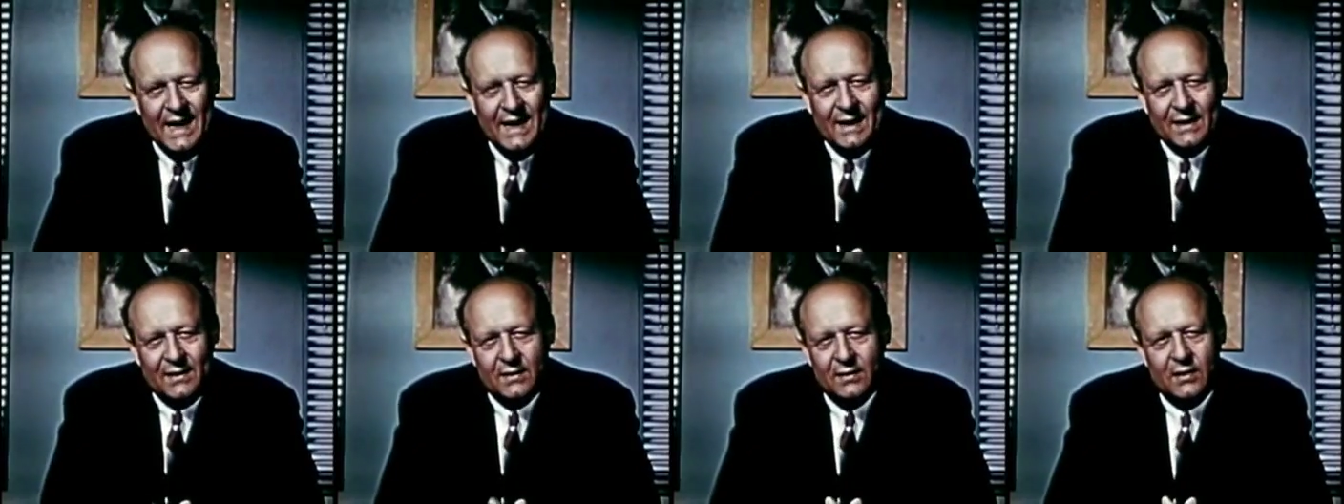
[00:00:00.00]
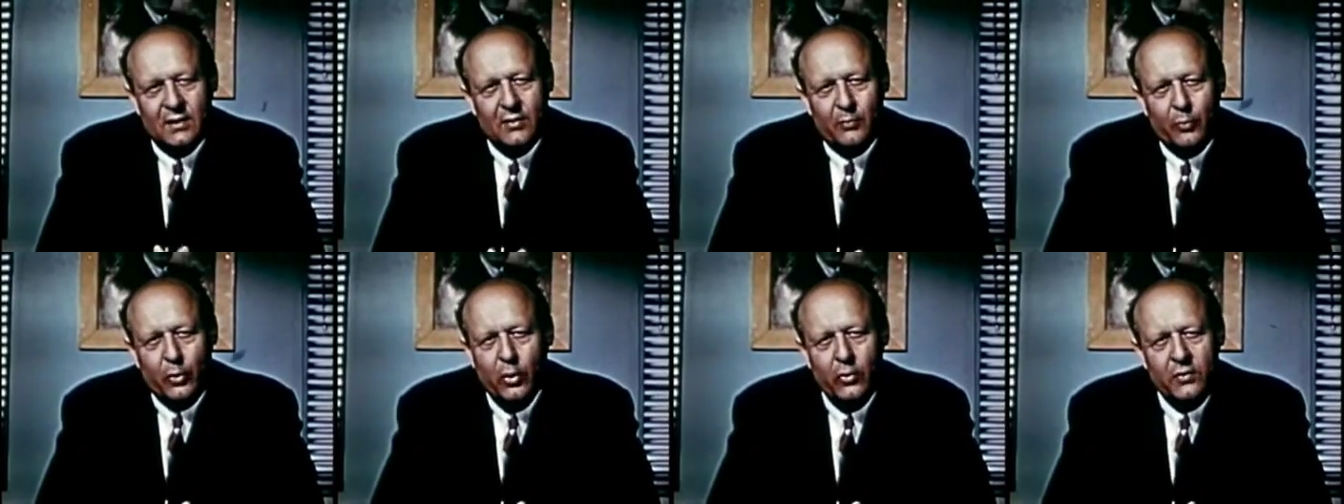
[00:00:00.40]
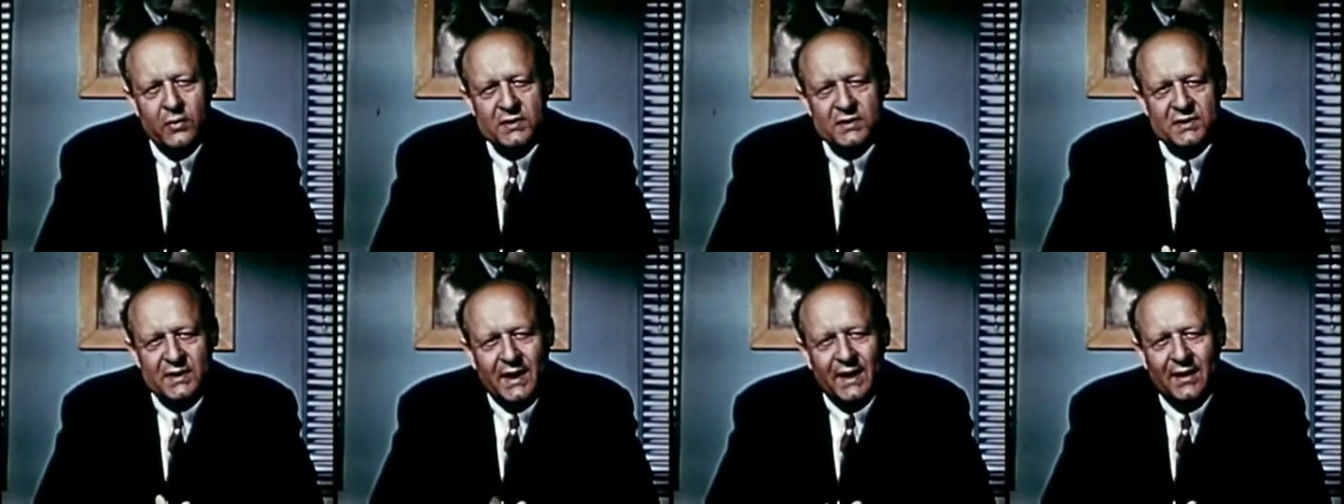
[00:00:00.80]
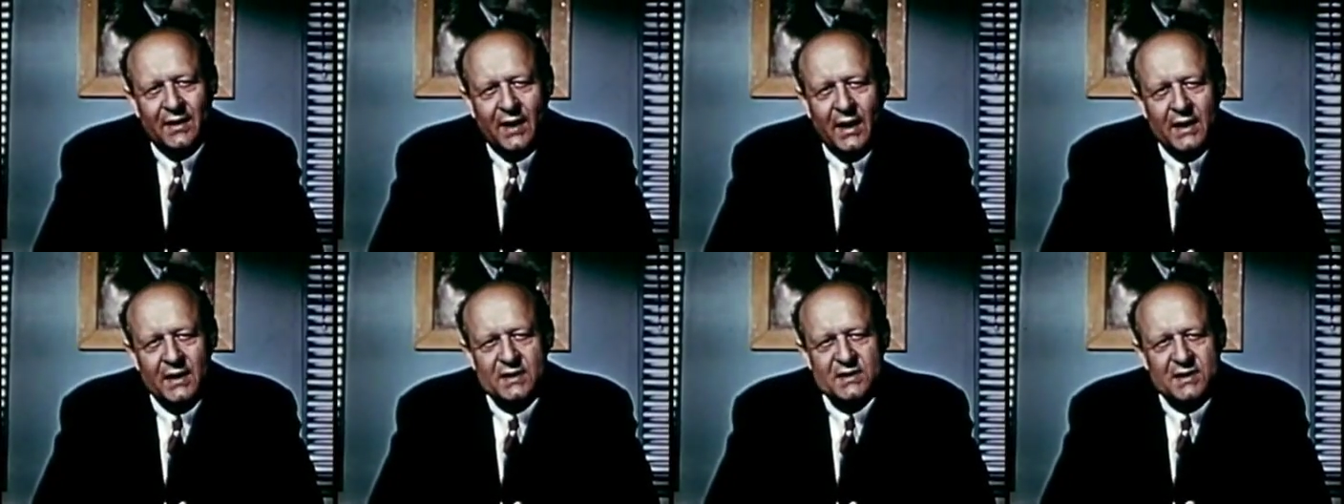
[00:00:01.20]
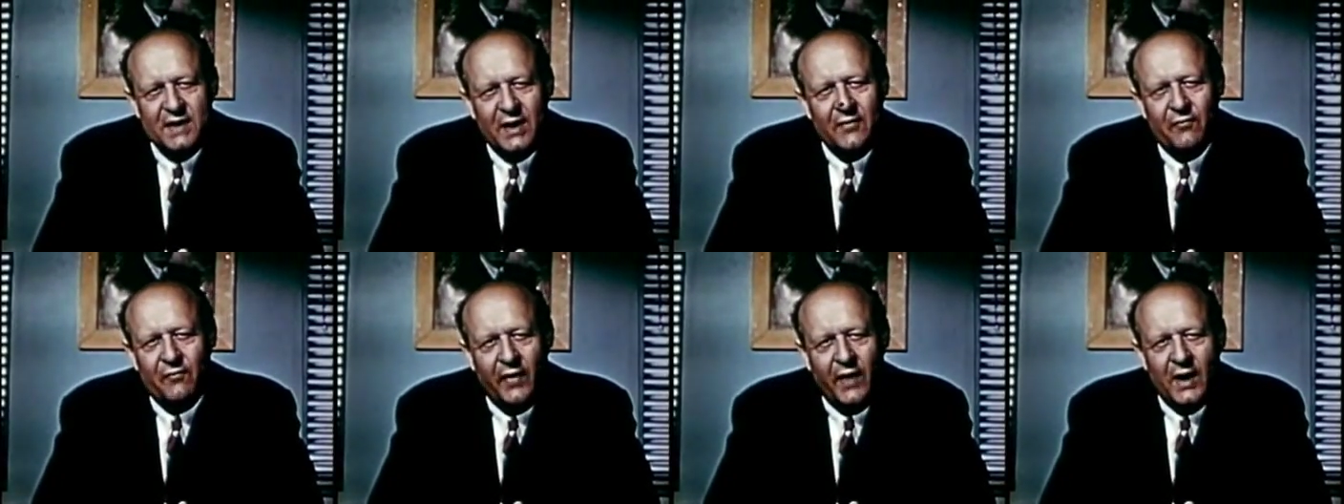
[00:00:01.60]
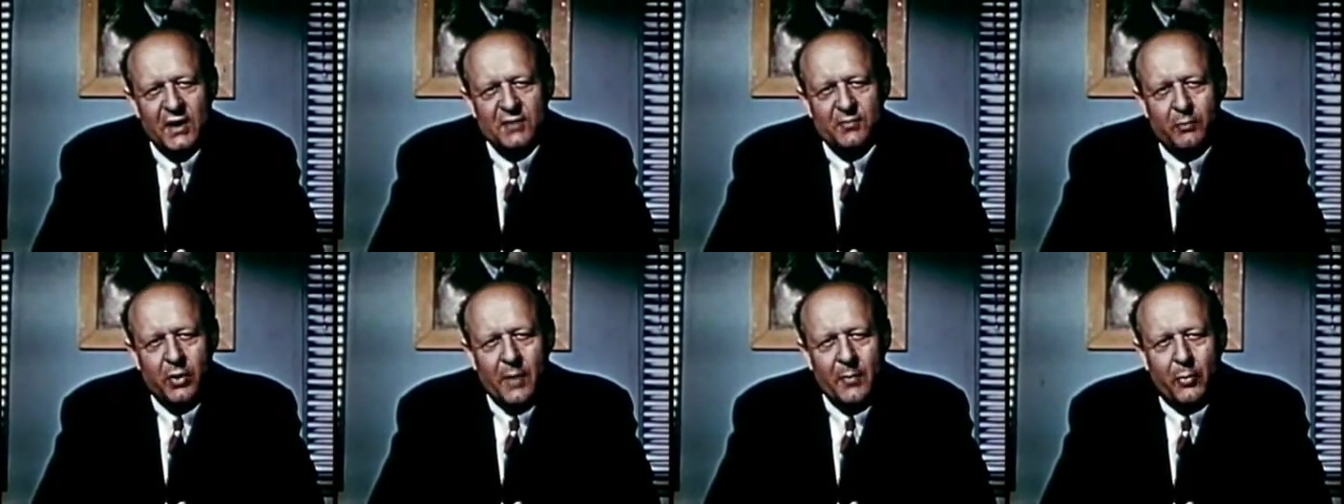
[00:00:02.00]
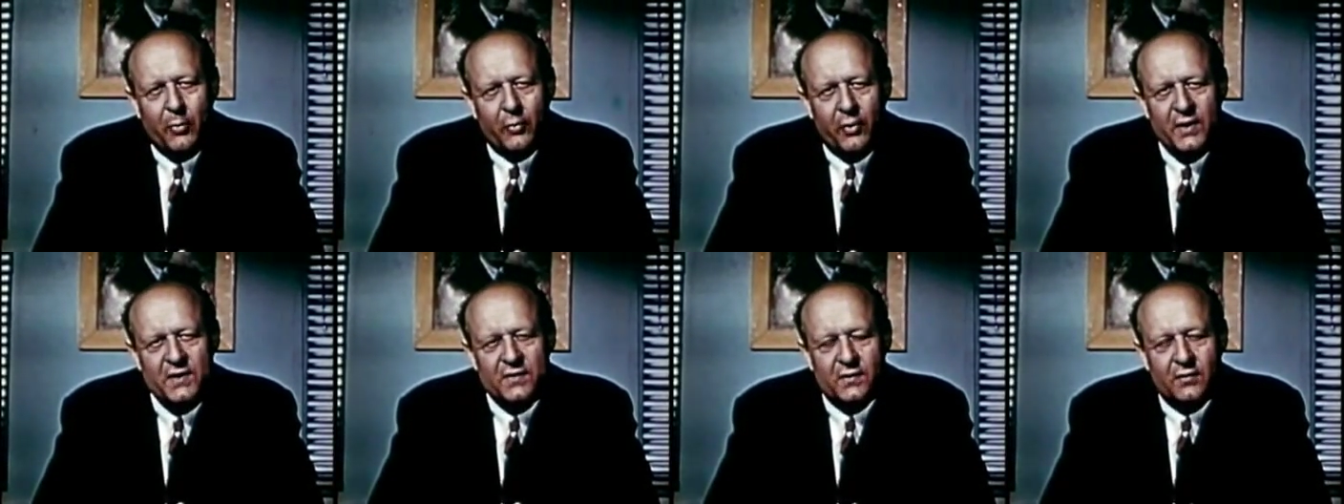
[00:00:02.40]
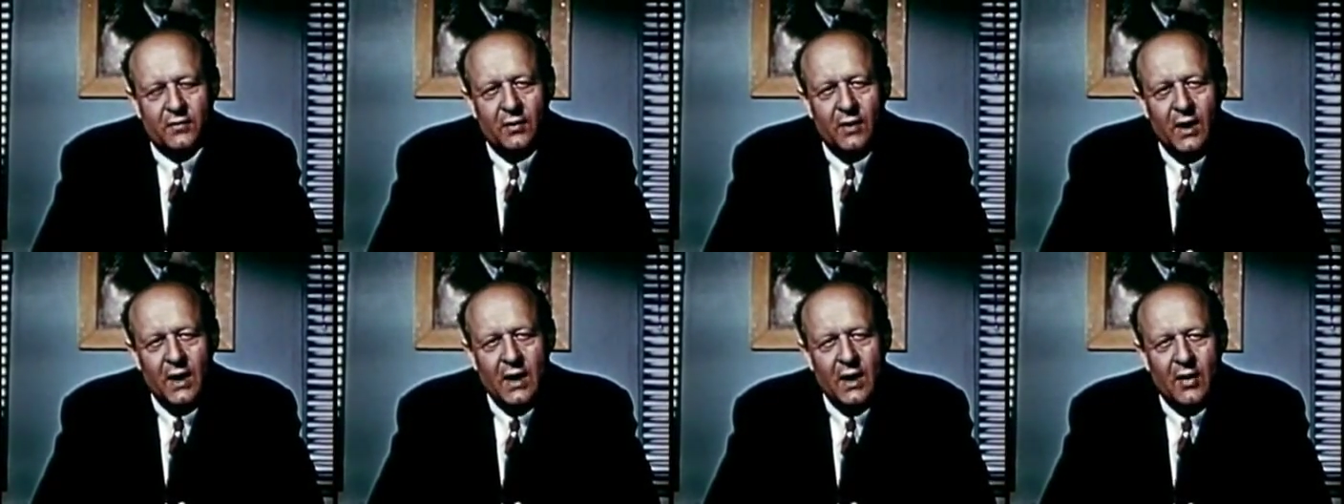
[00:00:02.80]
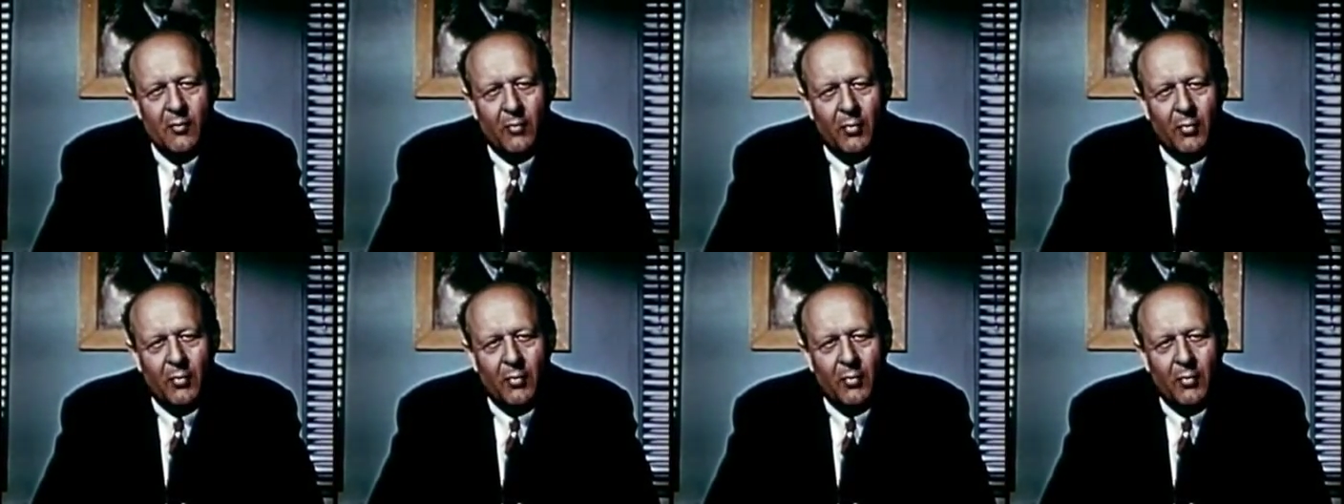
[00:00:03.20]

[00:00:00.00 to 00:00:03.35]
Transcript: Second, prudence dictates steadfast preparation